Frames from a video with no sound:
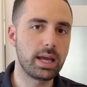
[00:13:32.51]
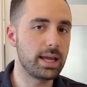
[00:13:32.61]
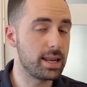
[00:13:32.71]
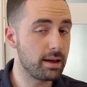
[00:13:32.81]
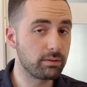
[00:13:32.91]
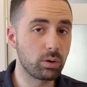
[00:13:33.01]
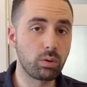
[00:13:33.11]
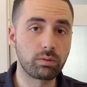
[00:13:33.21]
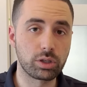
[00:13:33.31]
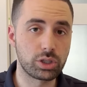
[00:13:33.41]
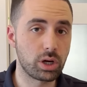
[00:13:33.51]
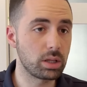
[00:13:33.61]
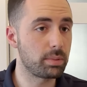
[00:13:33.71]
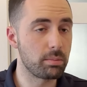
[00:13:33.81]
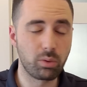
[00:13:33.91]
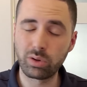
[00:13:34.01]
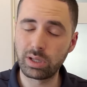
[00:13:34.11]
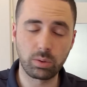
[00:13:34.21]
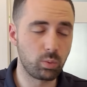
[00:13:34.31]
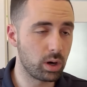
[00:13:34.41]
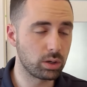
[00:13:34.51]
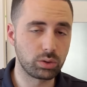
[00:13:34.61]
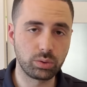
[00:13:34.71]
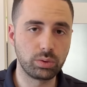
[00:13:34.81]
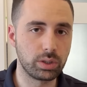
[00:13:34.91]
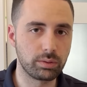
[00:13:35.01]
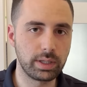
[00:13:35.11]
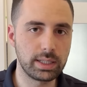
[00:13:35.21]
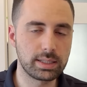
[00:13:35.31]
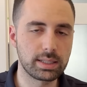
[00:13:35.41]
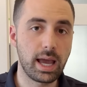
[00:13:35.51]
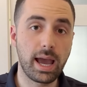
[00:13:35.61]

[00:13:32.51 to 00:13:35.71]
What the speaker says: It never overshot by more than 1 or 2 degrees,